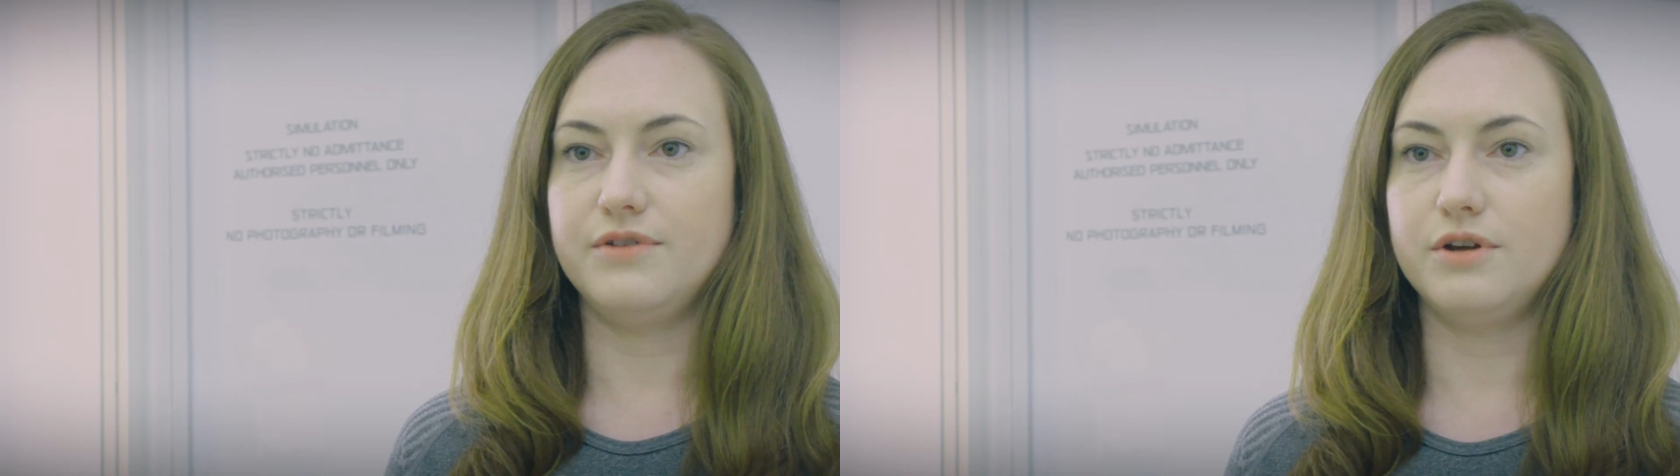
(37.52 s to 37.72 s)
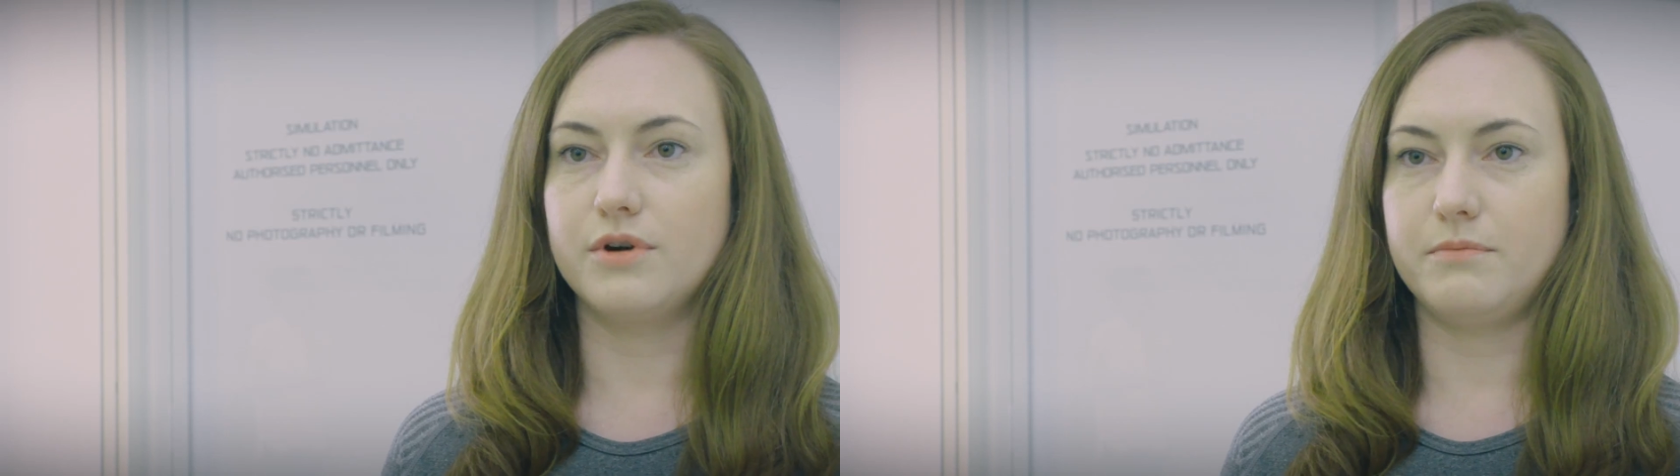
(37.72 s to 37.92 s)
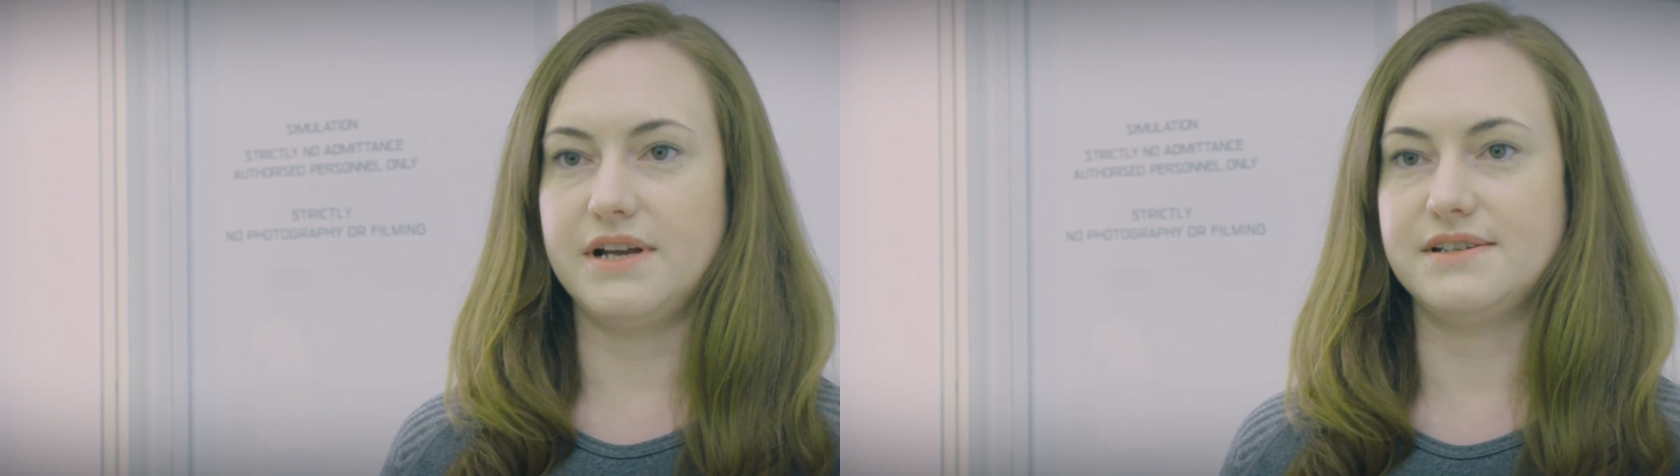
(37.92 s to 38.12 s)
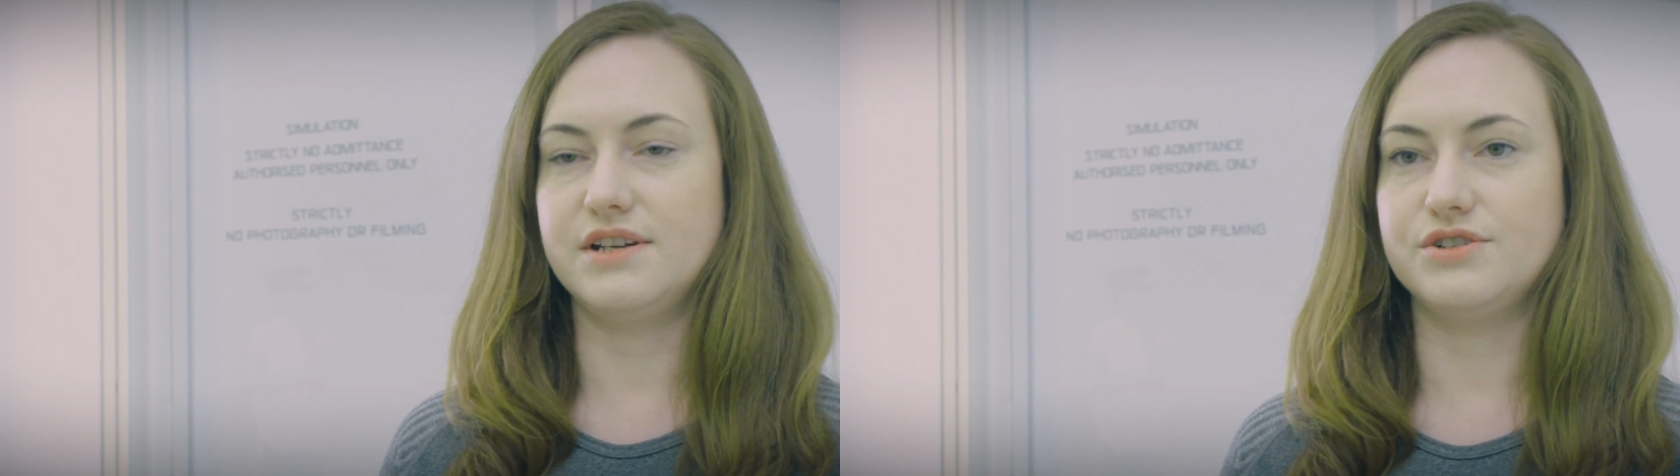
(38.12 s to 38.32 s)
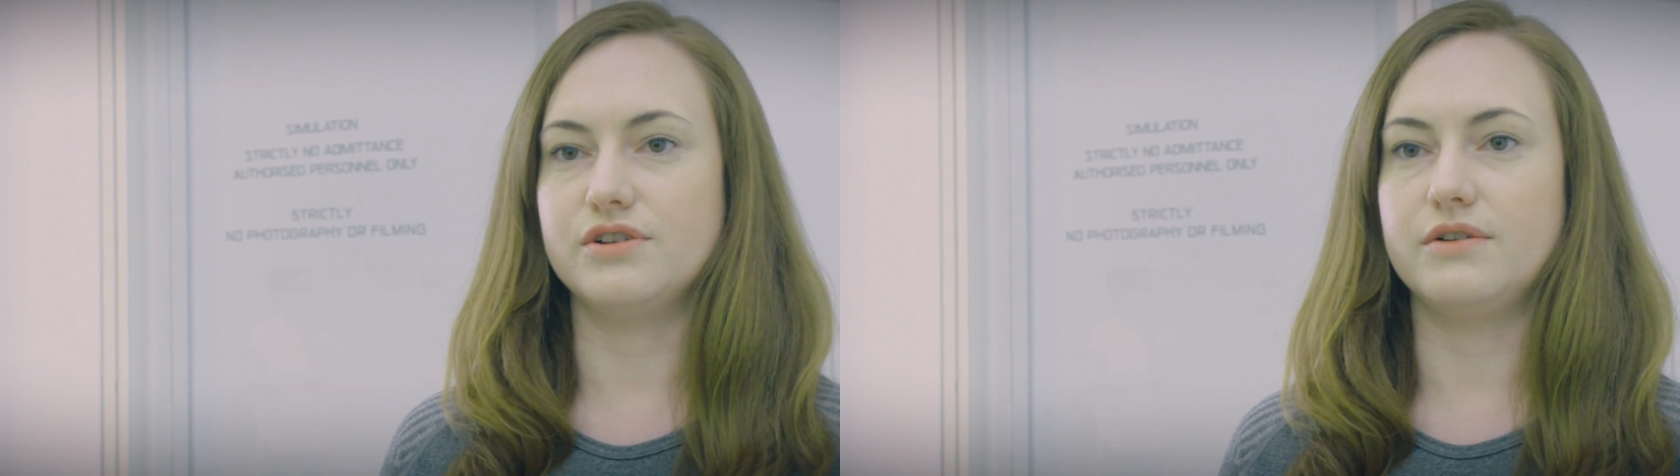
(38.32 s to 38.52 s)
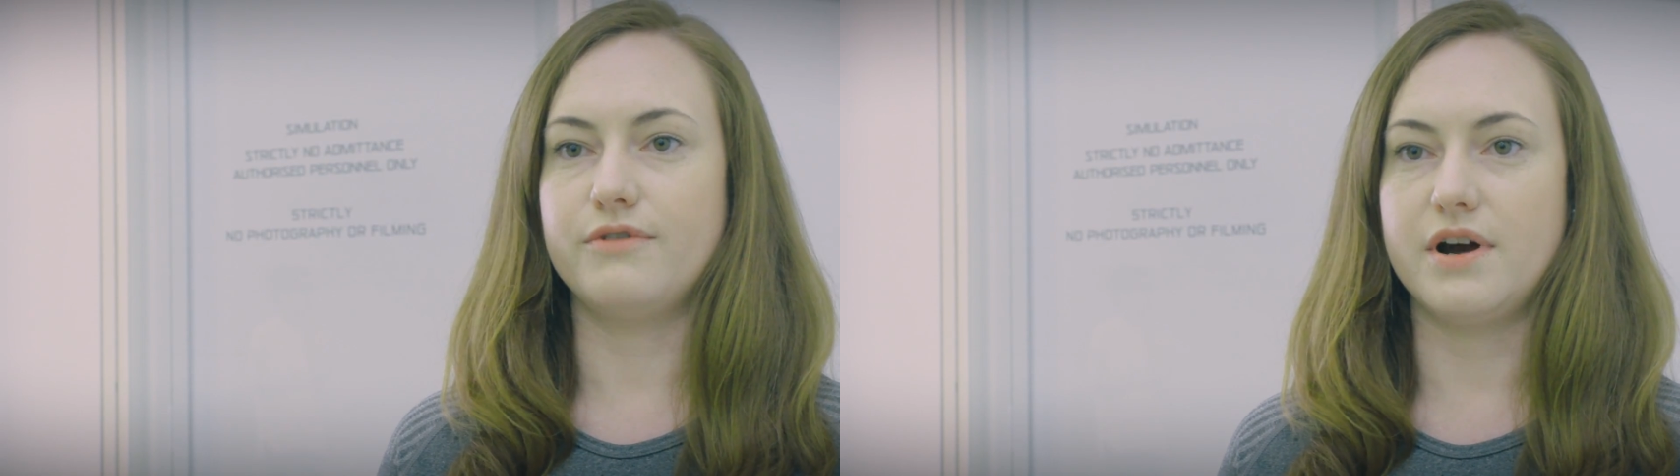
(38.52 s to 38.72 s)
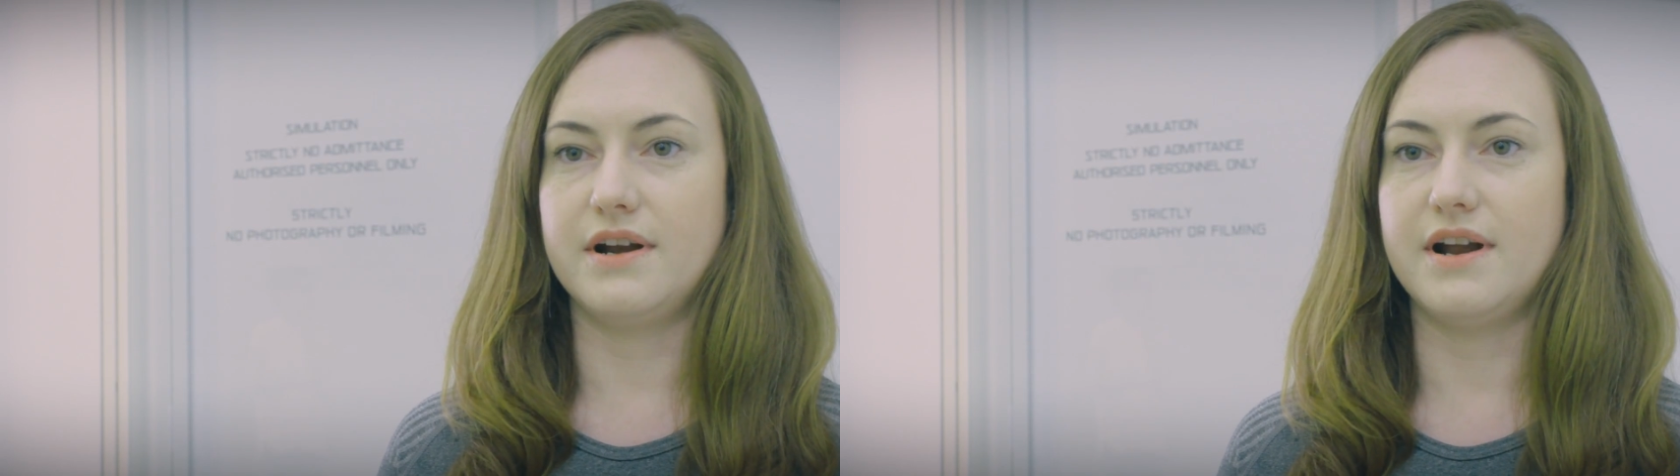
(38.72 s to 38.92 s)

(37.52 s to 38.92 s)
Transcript: If you want to make decisions on a Friday